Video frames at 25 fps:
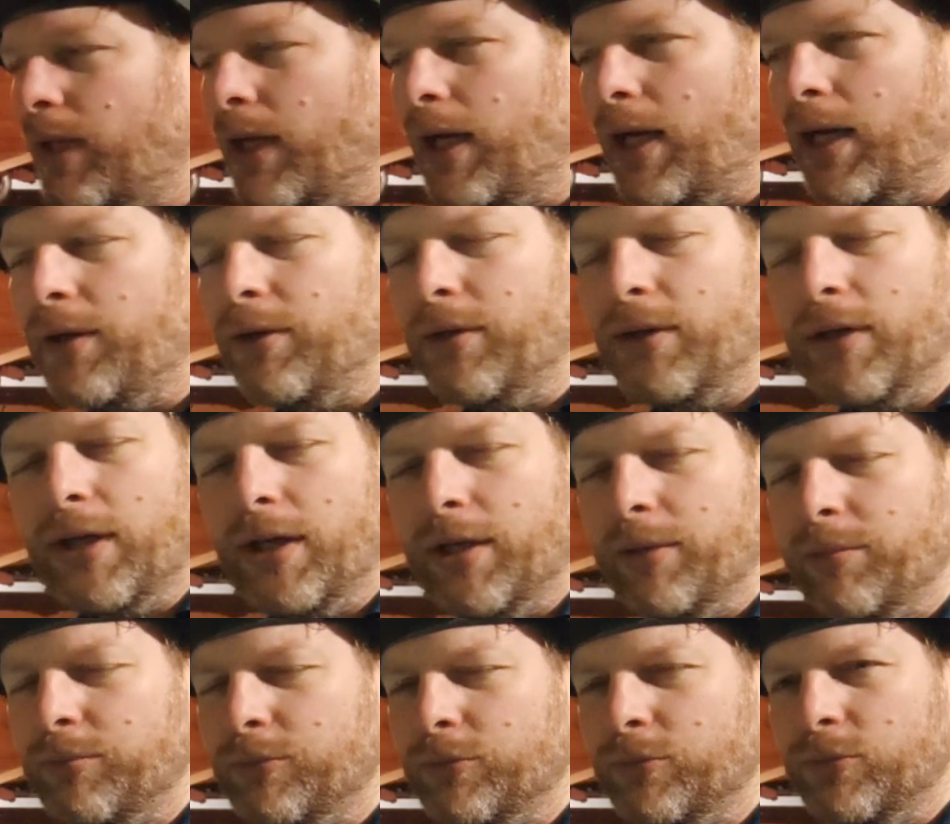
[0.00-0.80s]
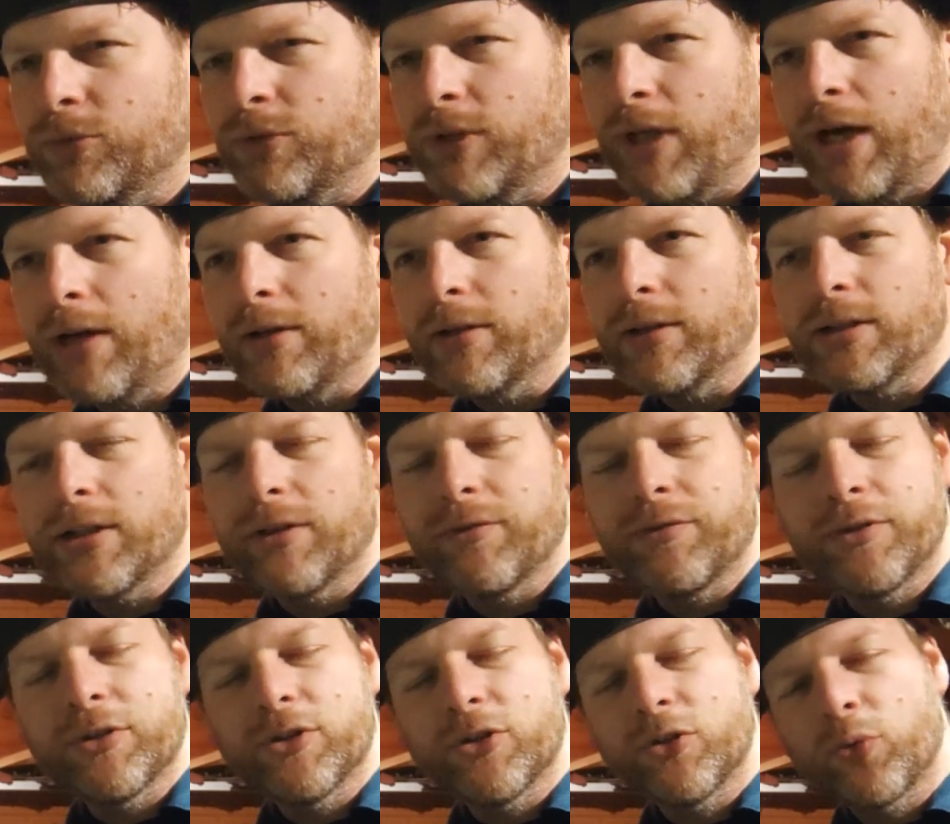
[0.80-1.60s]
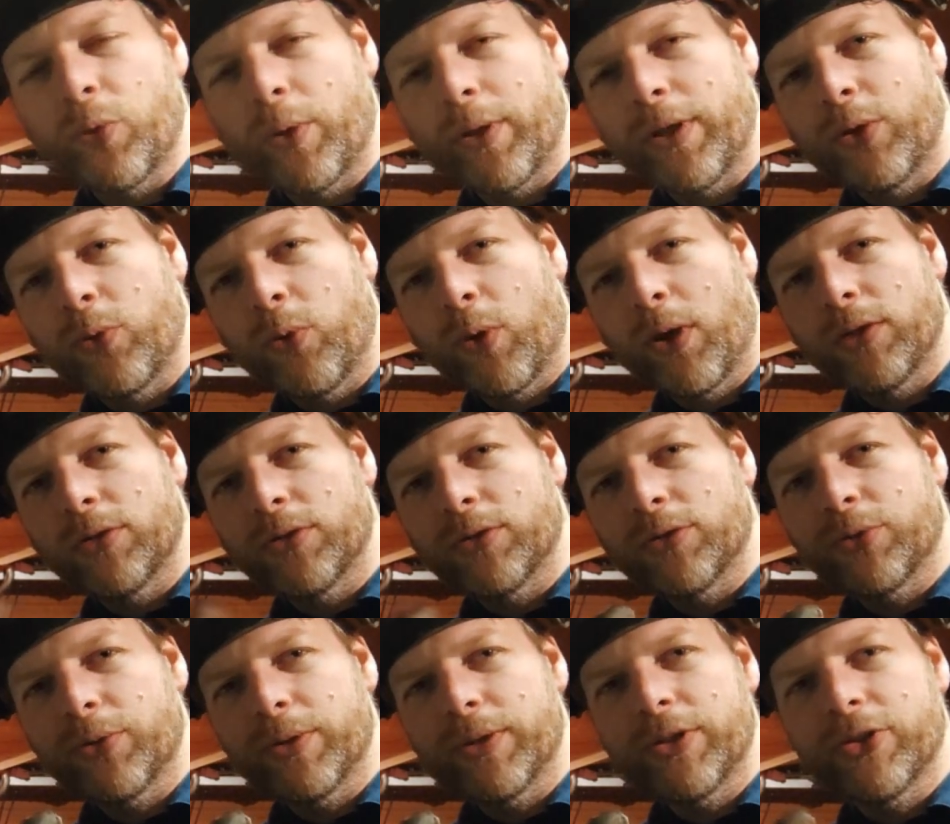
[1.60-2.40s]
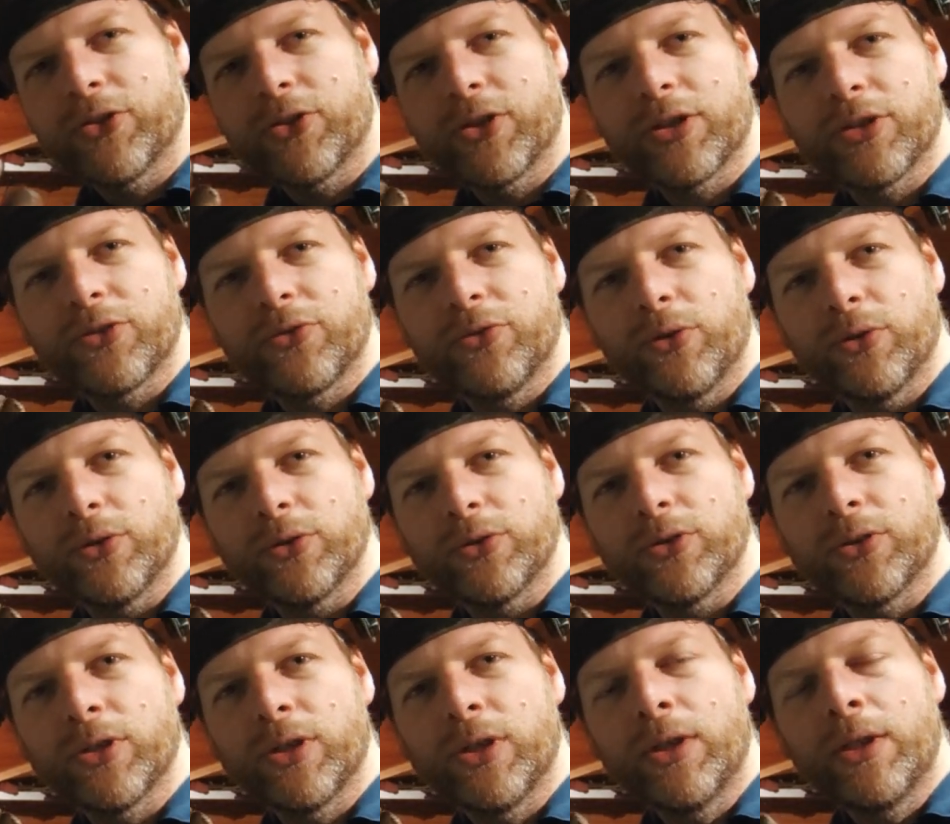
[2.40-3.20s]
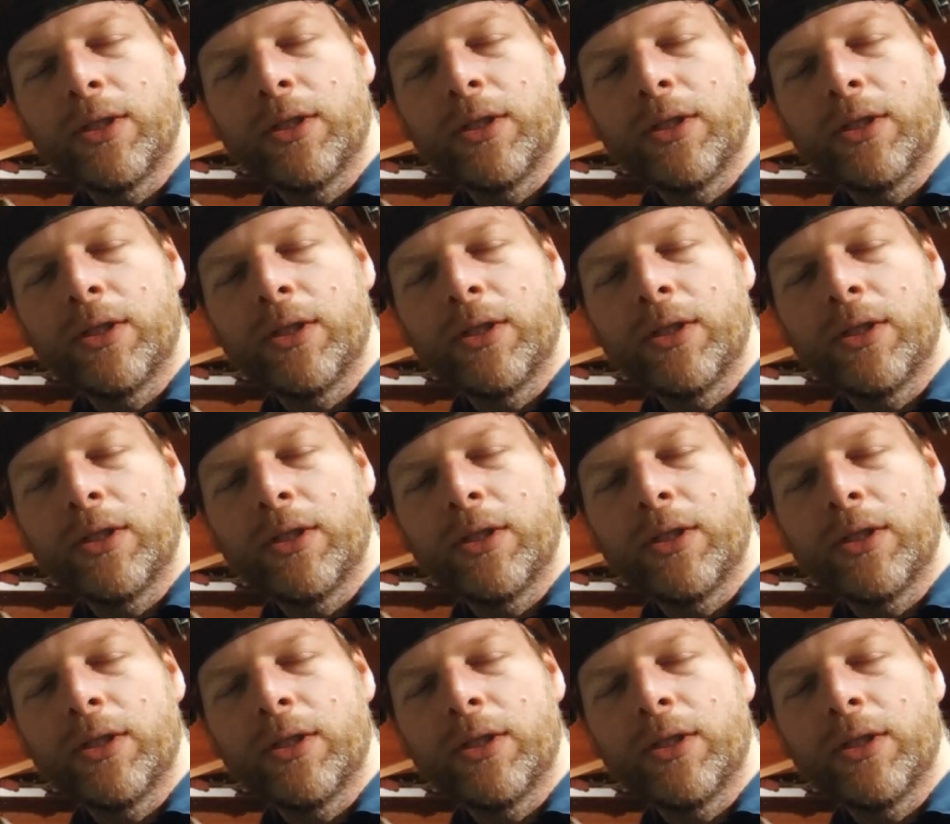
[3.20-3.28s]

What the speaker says: I'm doubting if it's 21 or 26 volts,